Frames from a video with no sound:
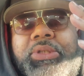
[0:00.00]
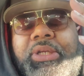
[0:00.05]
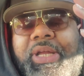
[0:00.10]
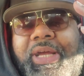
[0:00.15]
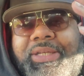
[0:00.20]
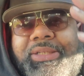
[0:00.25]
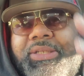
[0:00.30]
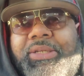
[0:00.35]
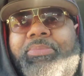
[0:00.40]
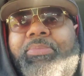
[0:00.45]

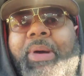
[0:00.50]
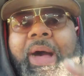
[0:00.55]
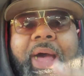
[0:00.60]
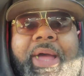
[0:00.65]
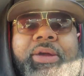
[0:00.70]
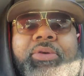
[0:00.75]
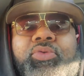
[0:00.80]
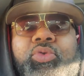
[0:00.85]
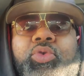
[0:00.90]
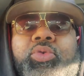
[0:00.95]
that's in
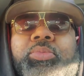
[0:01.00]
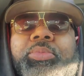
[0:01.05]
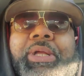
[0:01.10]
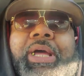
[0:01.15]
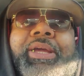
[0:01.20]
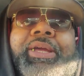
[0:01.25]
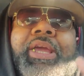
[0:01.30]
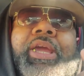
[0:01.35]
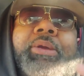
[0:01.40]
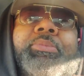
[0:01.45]
my group
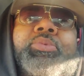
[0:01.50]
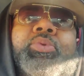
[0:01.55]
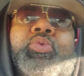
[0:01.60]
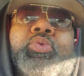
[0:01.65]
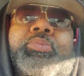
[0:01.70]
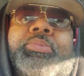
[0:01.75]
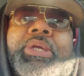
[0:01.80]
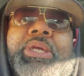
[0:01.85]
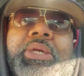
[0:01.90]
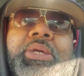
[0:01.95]
that came
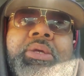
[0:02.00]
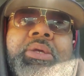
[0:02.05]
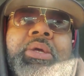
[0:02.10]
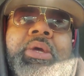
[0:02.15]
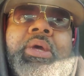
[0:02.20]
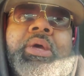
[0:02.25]
through me